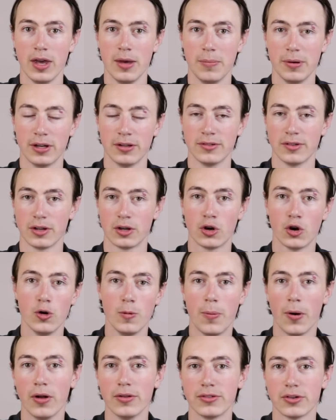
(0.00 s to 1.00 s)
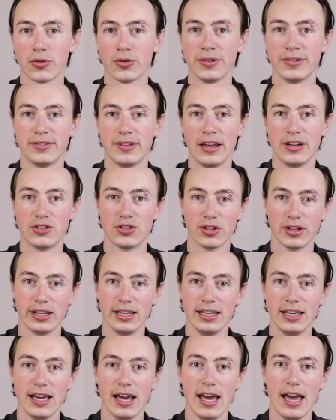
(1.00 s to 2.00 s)
Because the coupons are
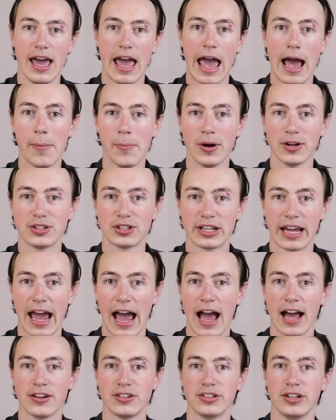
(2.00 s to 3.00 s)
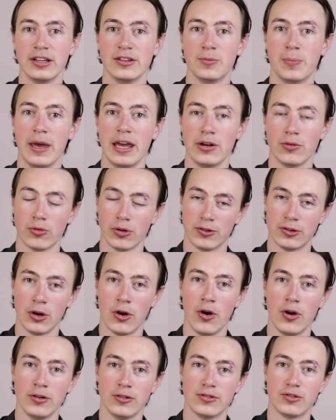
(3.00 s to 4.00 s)
essentially how much cash is being
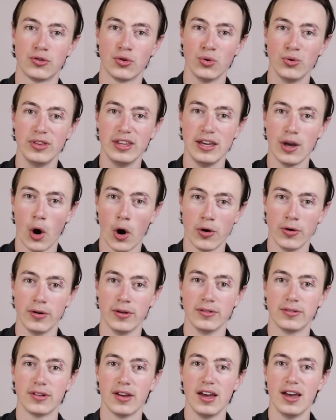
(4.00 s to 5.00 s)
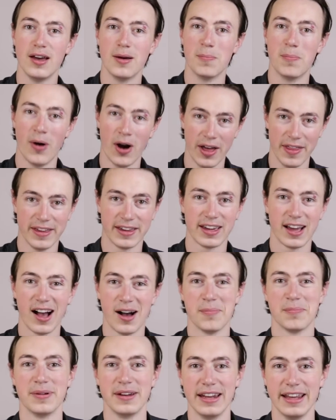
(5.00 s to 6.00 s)
returned to the owners by the
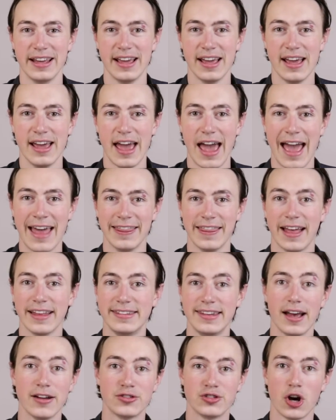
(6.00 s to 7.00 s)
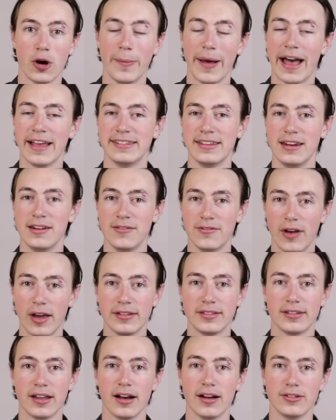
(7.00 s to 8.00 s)
company. And that's our job as an
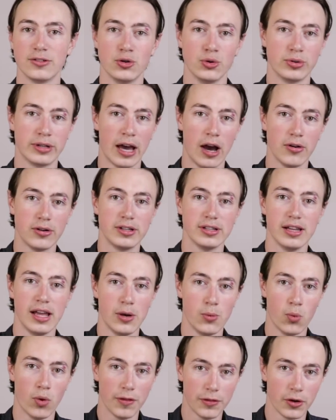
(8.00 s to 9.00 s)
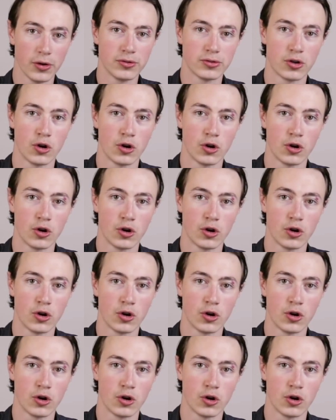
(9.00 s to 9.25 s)
investor, to calculate what those